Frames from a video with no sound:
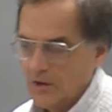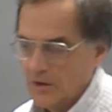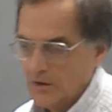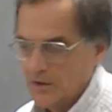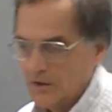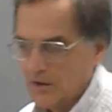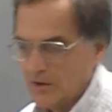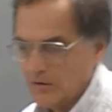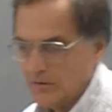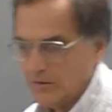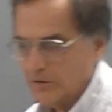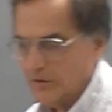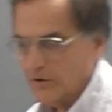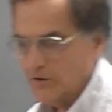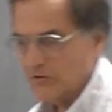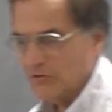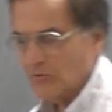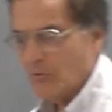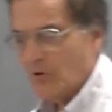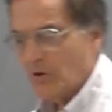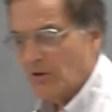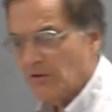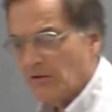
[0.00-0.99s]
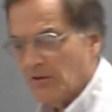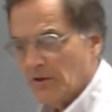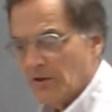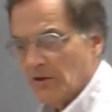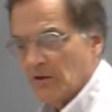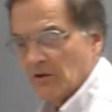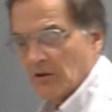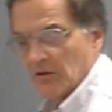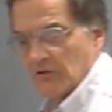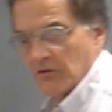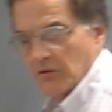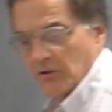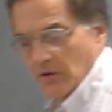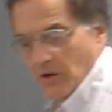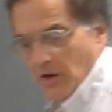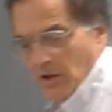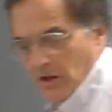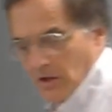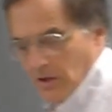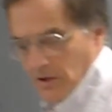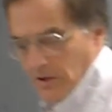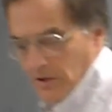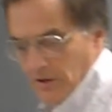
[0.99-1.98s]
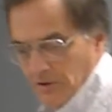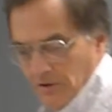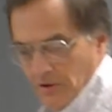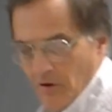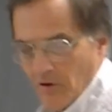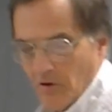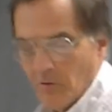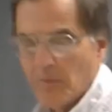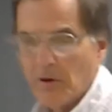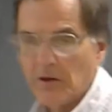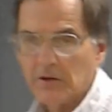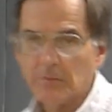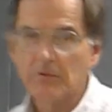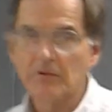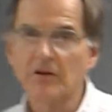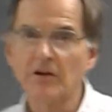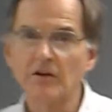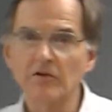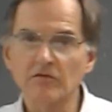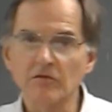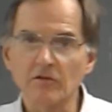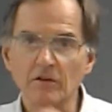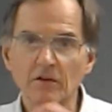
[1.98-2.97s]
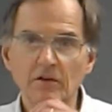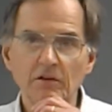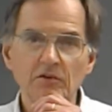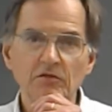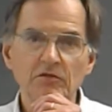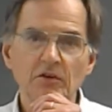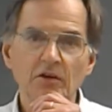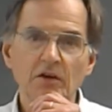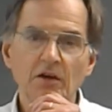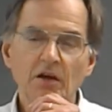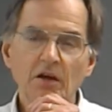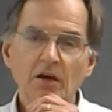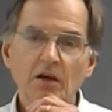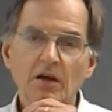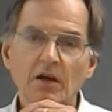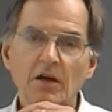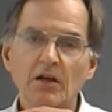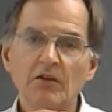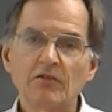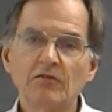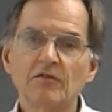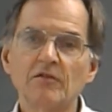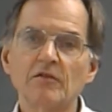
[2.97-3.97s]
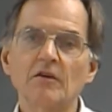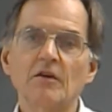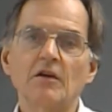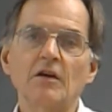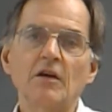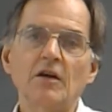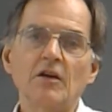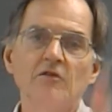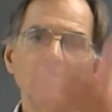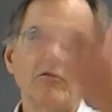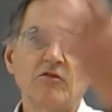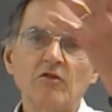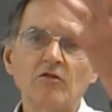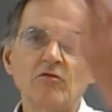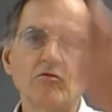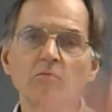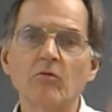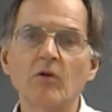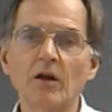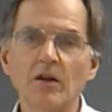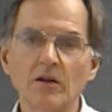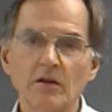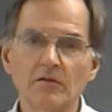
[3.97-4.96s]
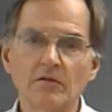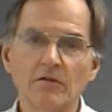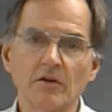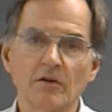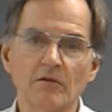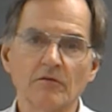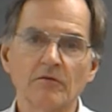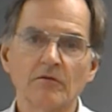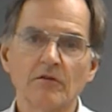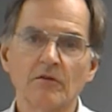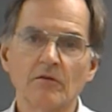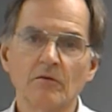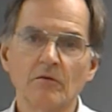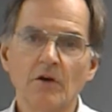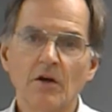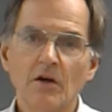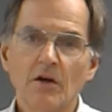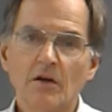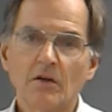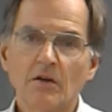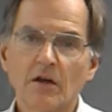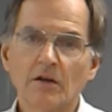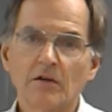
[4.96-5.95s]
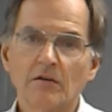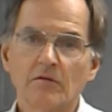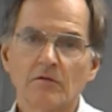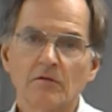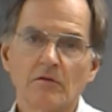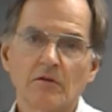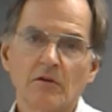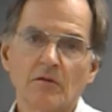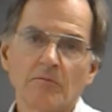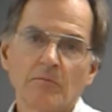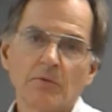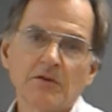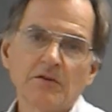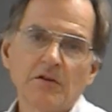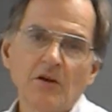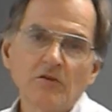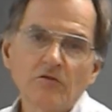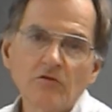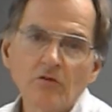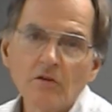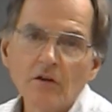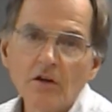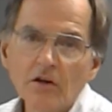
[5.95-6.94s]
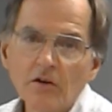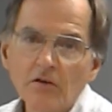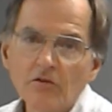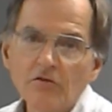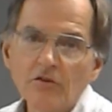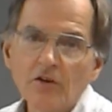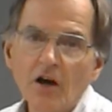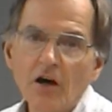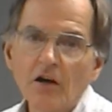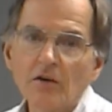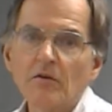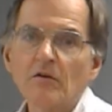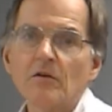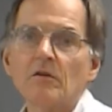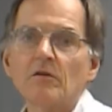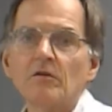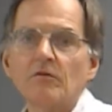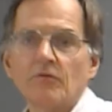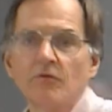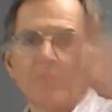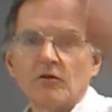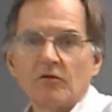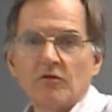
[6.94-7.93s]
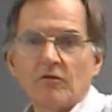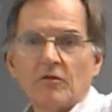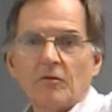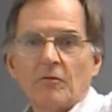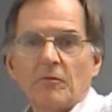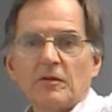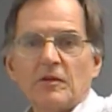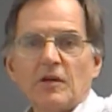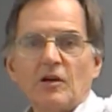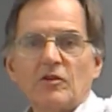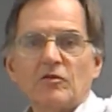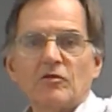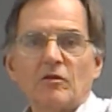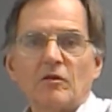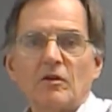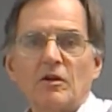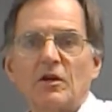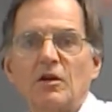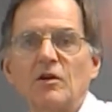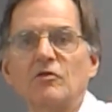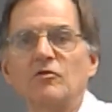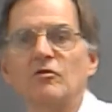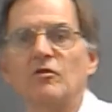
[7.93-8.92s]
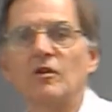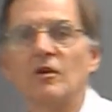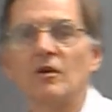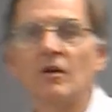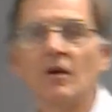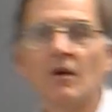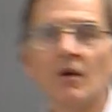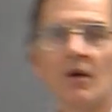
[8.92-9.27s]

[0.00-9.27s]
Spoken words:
Now, there's one thing that you gotta know about potential energy. It's just relative to, like, the potential energy on Earth versus the potential energy